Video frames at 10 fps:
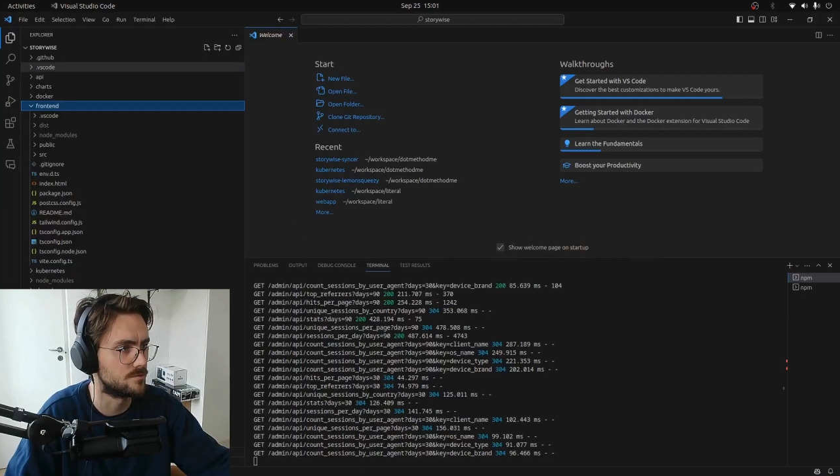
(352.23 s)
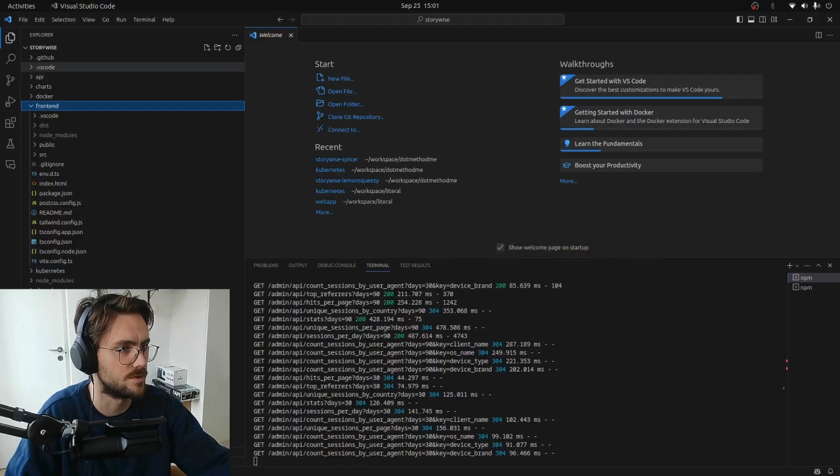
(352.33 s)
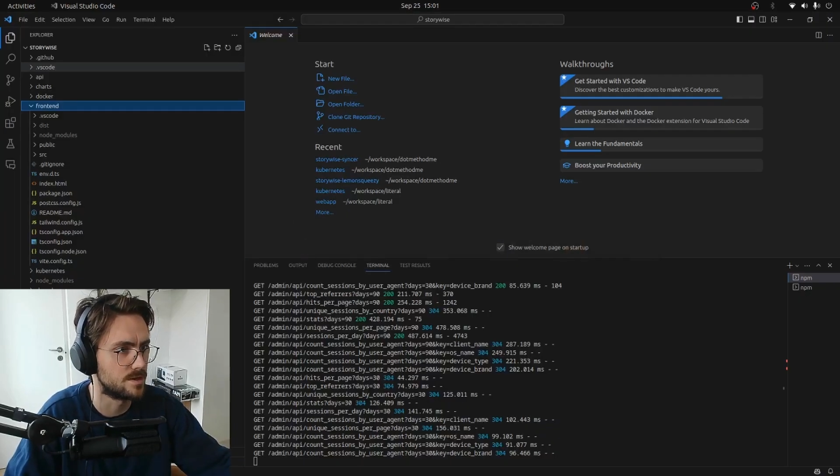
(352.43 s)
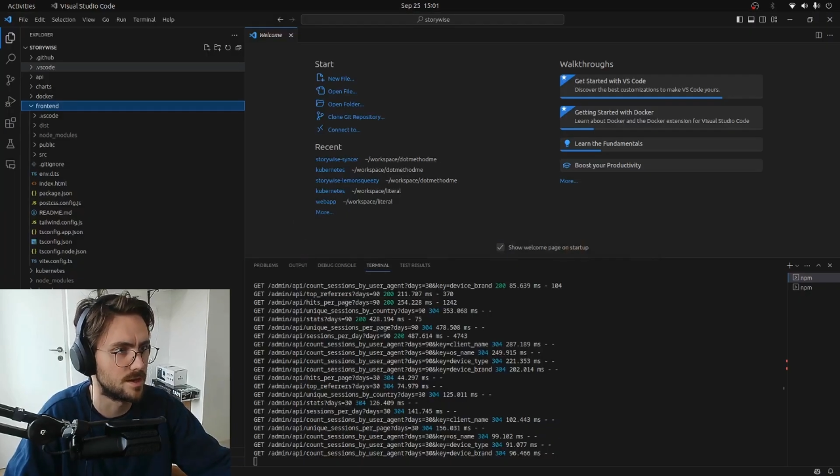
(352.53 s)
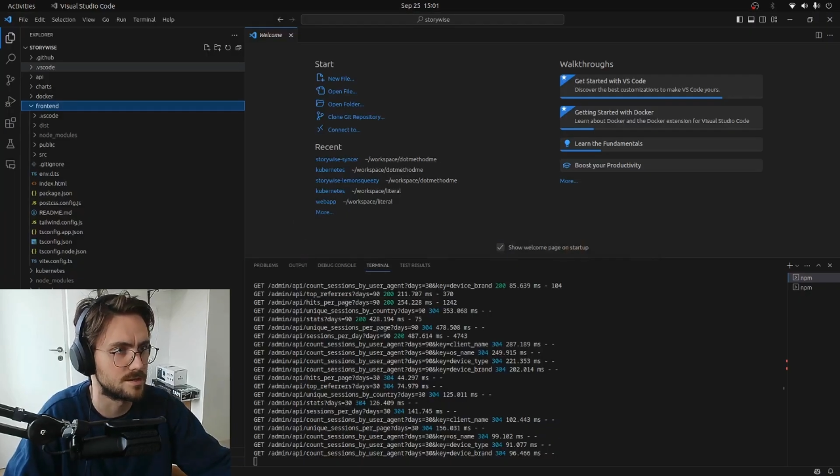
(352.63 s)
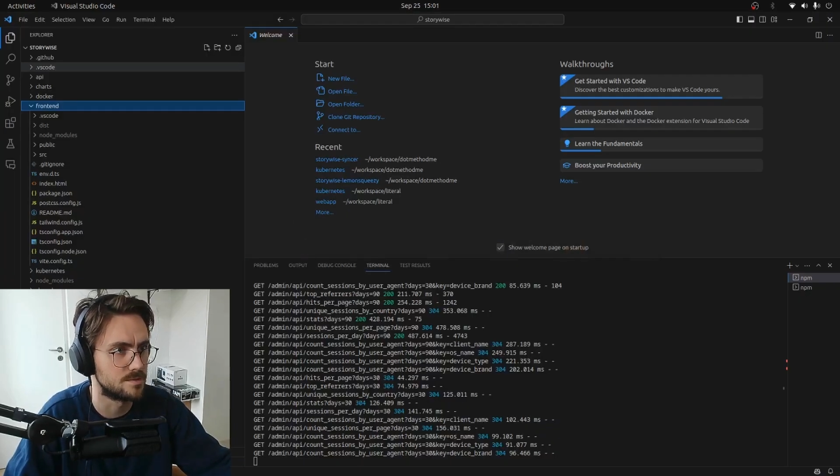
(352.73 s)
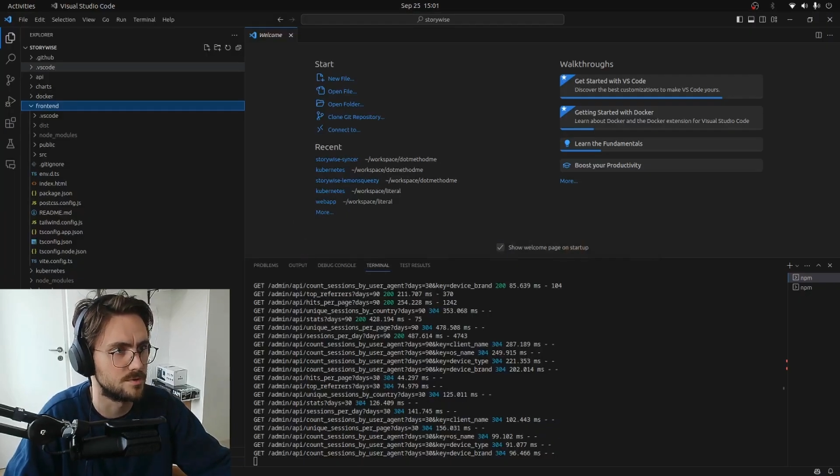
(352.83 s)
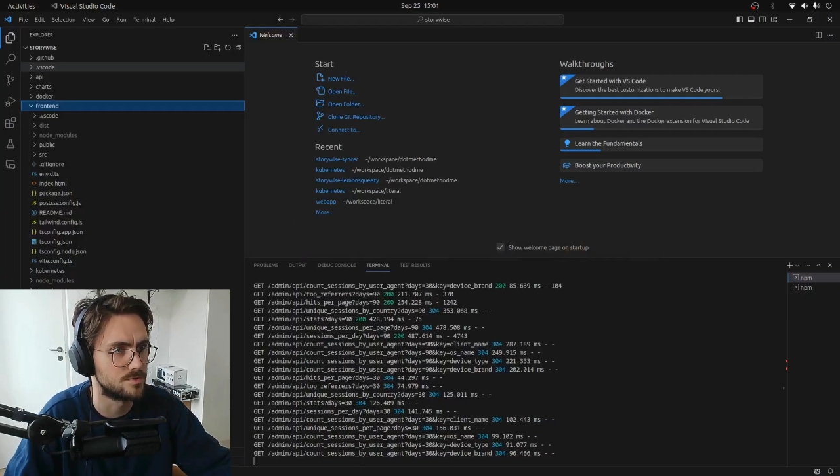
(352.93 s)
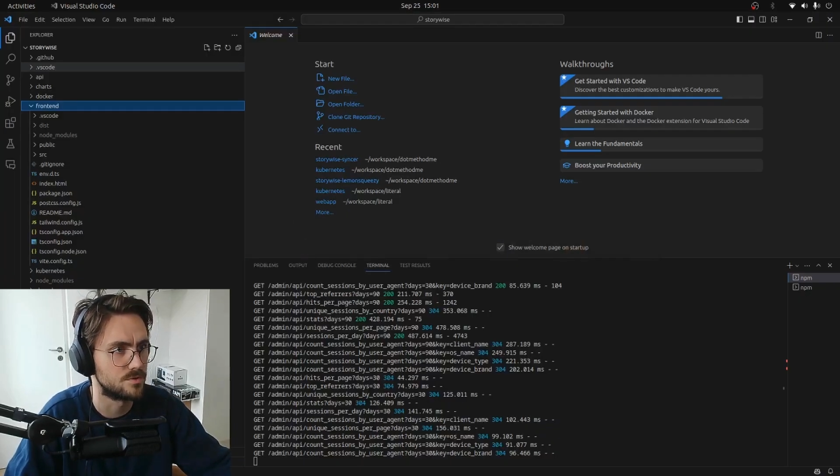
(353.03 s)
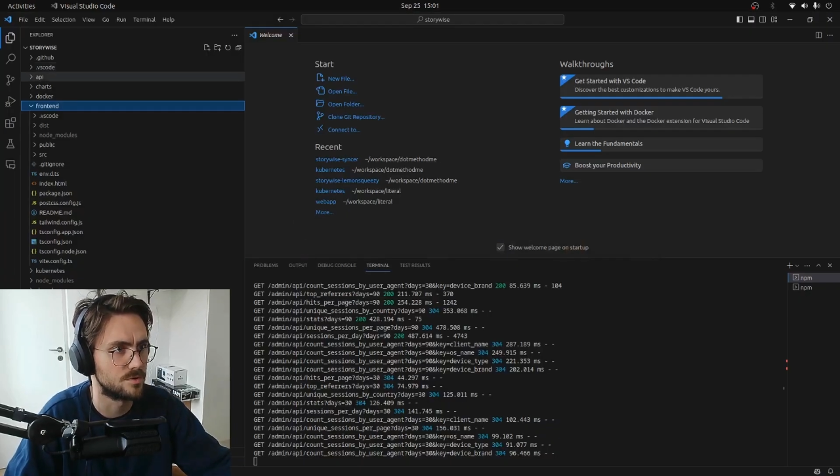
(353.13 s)
a really nice and
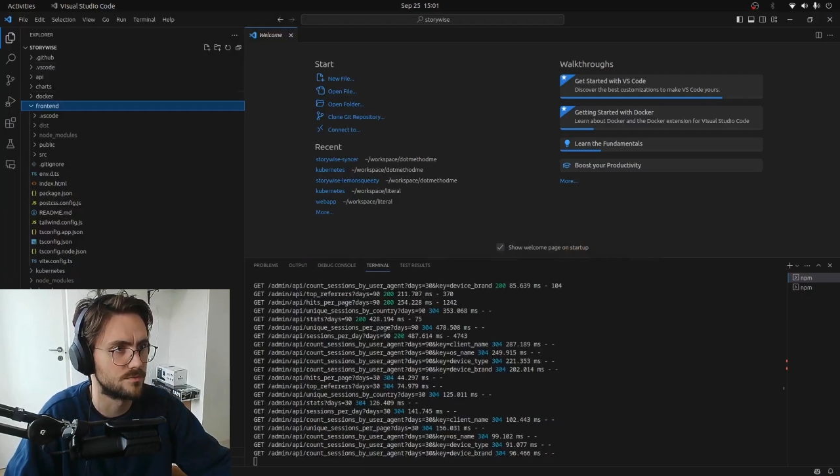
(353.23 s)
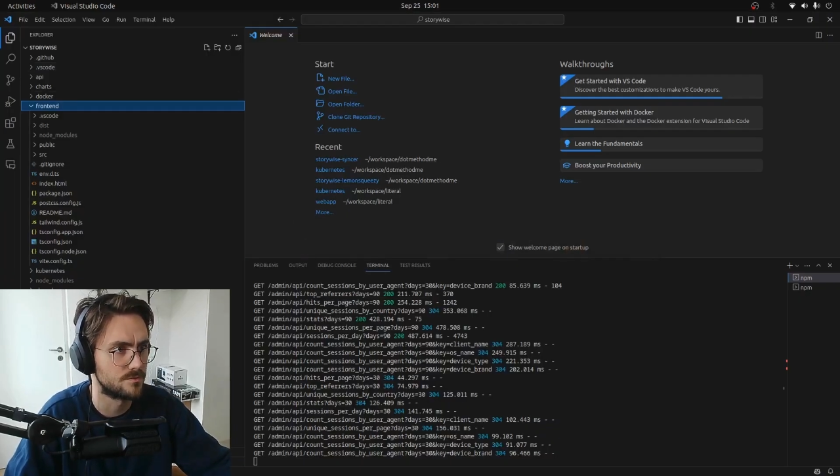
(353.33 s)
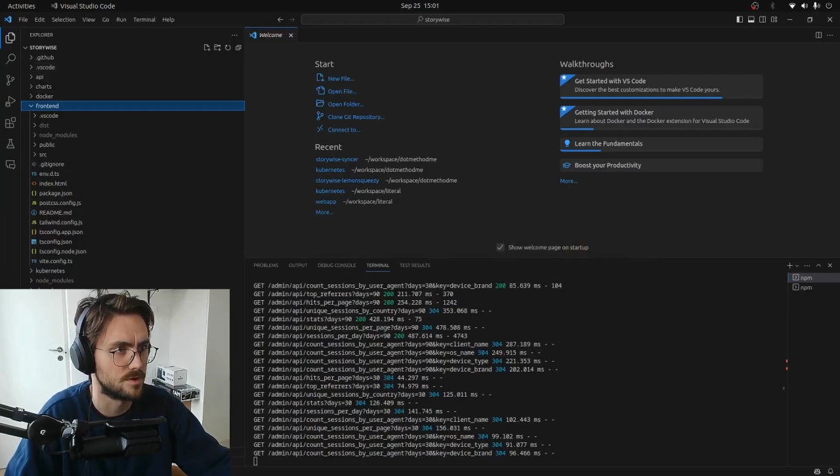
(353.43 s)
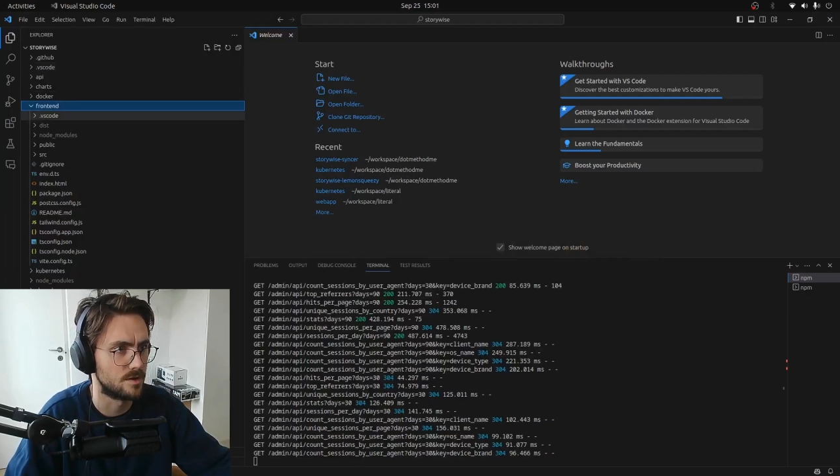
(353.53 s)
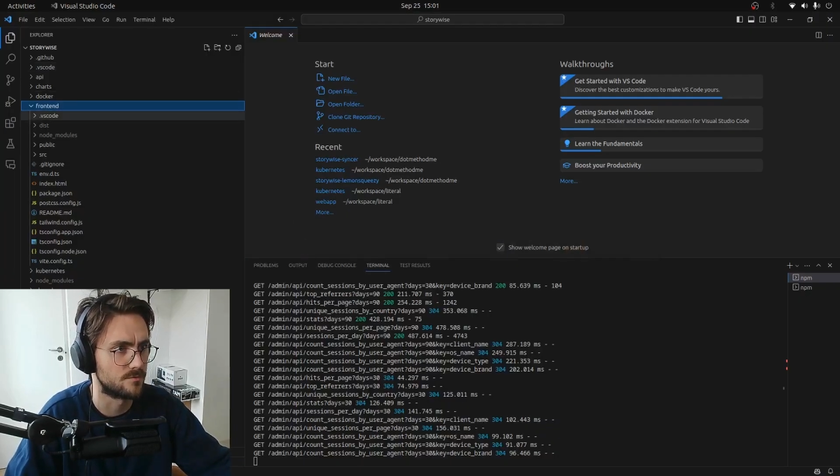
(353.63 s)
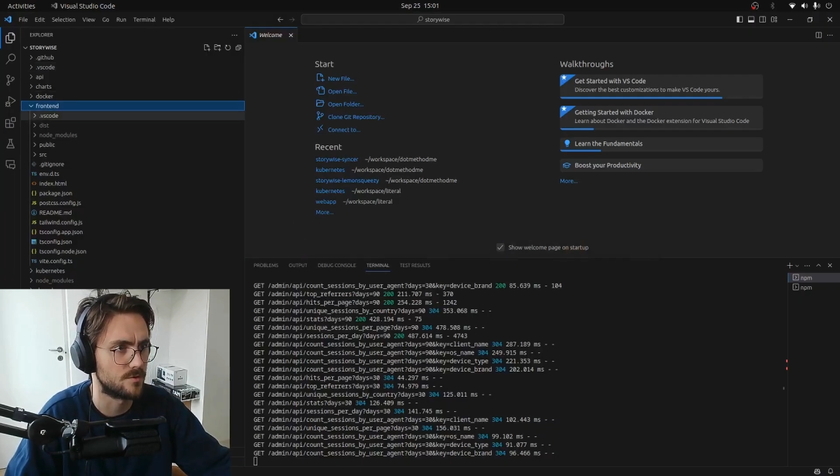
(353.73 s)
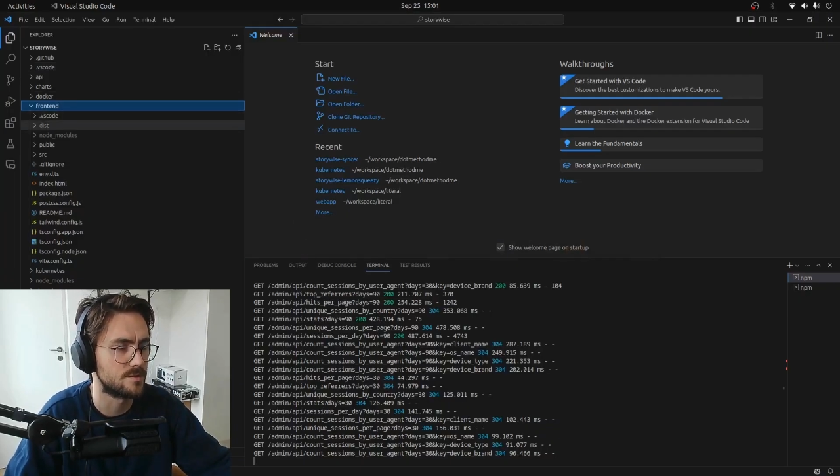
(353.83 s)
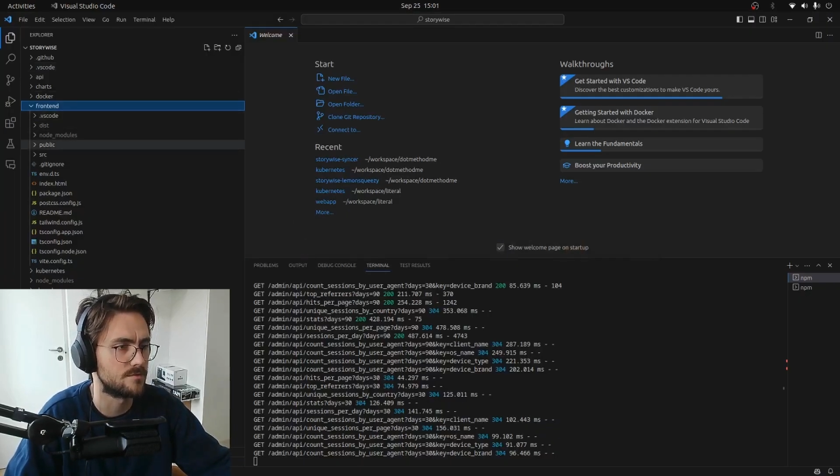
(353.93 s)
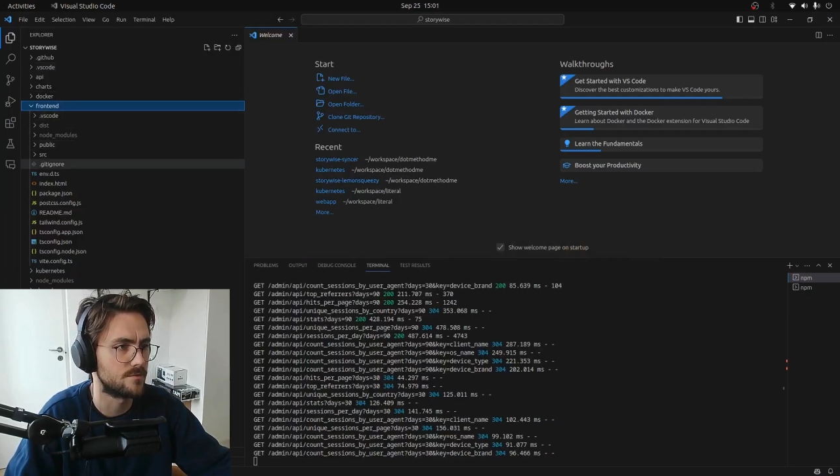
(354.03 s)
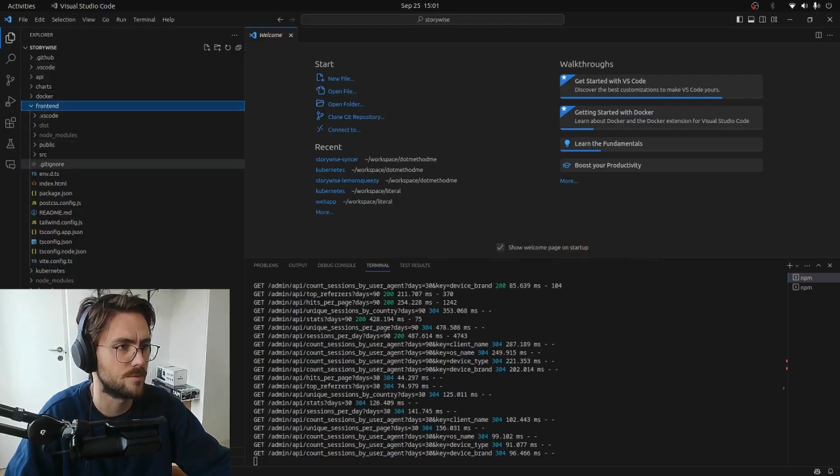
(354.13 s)
mature
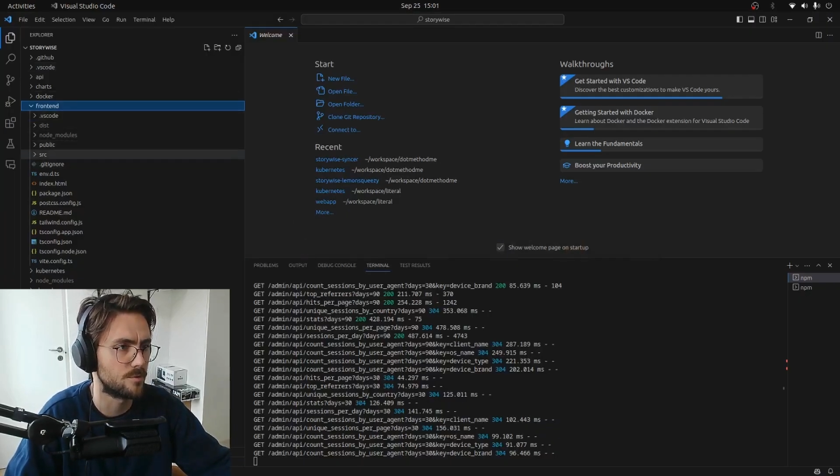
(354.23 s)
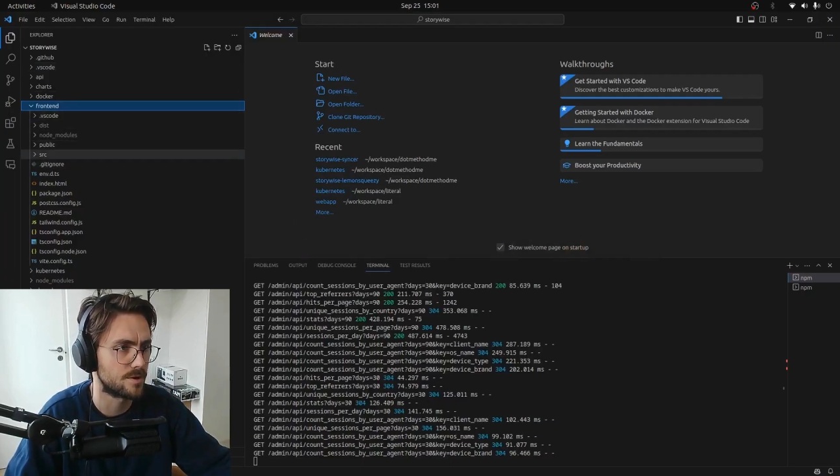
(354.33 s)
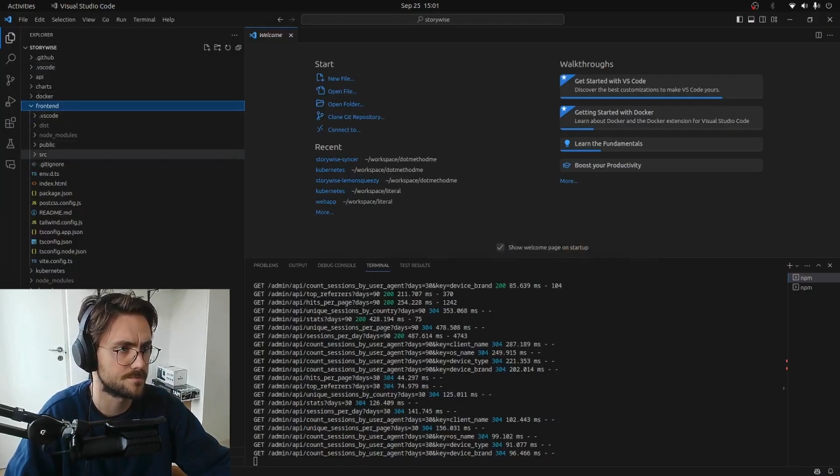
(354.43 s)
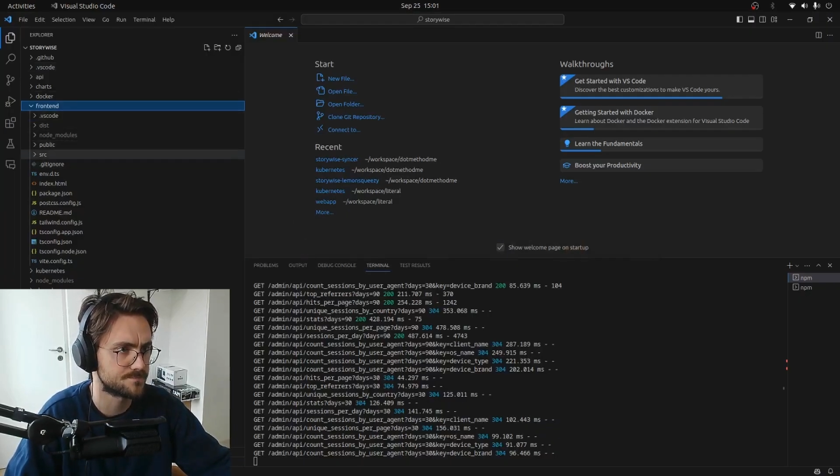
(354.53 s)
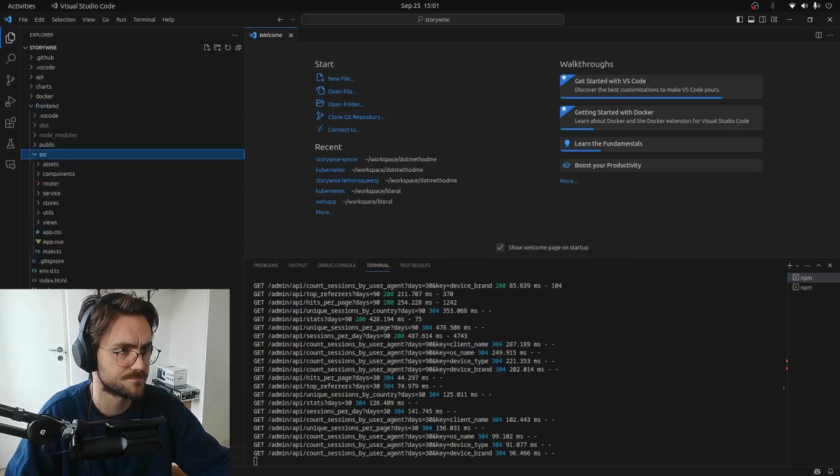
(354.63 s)
front-end framework.